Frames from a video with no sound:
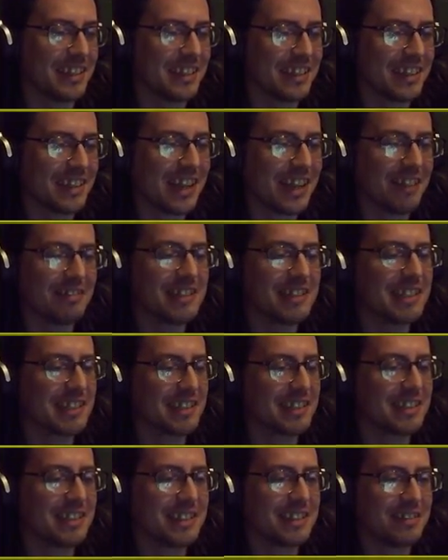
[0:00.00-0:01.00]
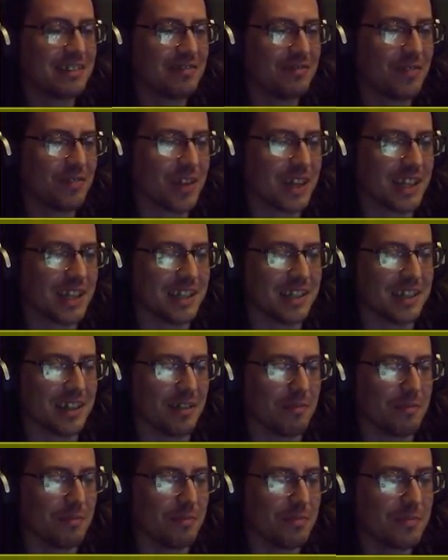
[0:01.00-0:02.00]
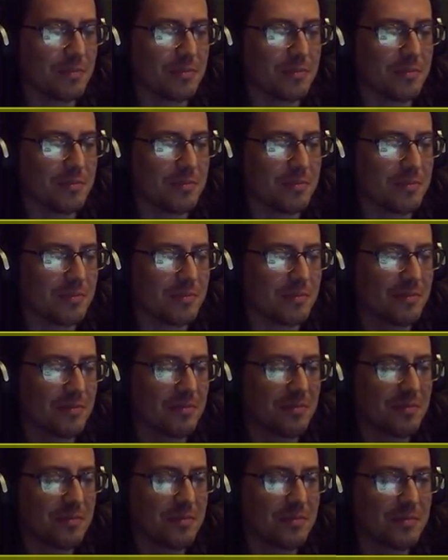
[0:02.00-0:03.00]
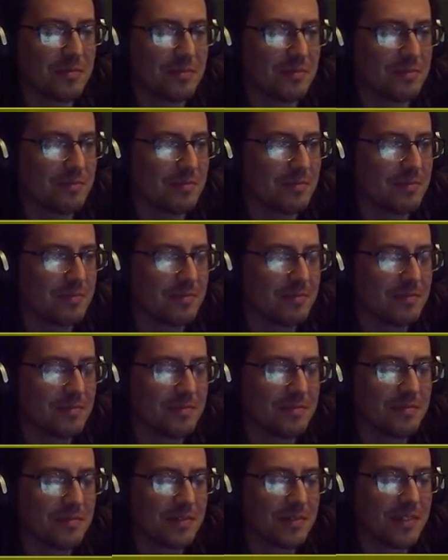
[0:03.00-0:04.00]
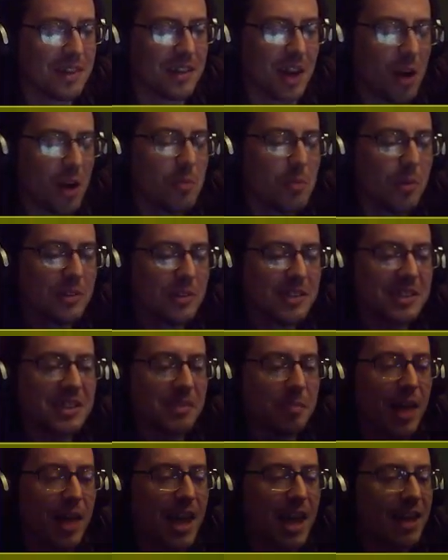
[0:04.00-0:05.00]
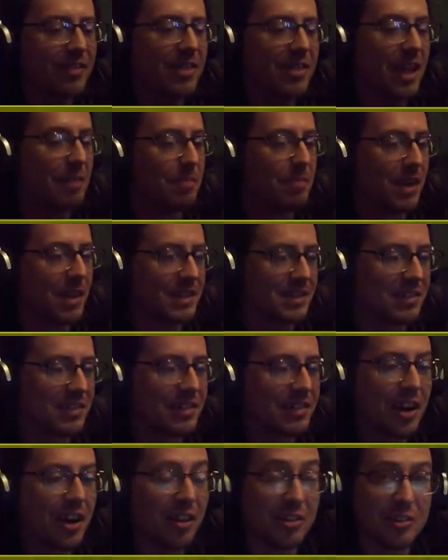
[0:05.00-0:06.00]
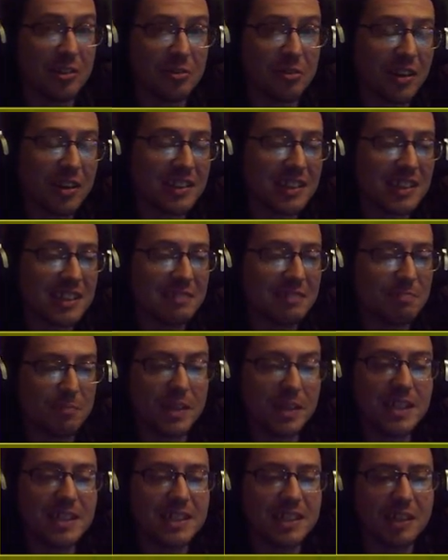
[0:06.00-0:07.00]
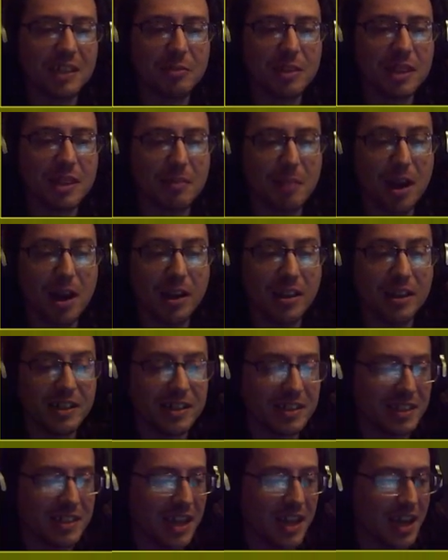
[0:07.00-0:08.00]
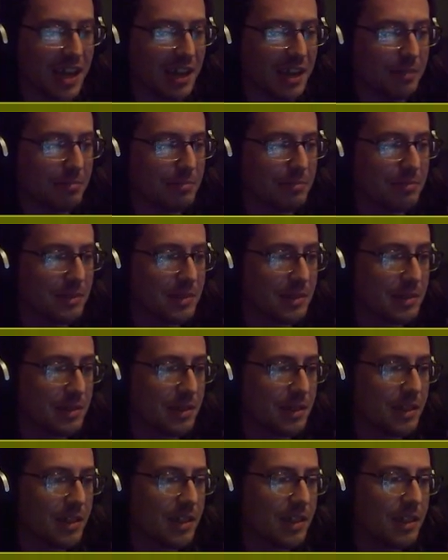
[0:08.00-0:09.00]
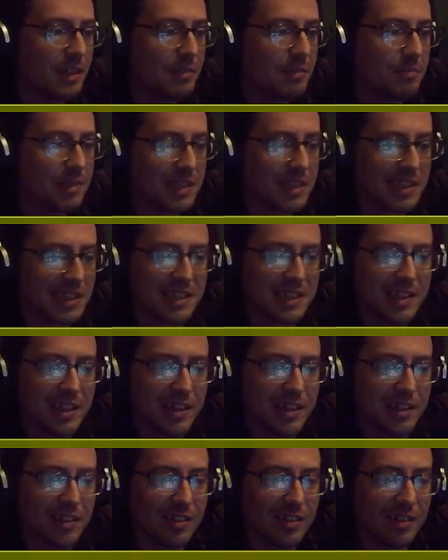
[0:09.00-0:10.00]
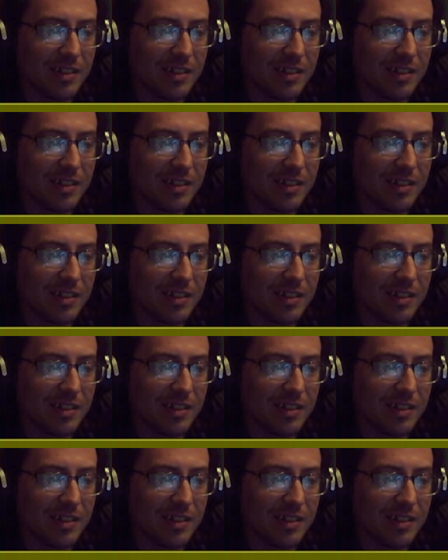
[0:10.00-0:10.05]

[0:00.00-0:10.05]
That was fucking bad. I wanted to play out that battle. I had already beat you in the mind games, but still,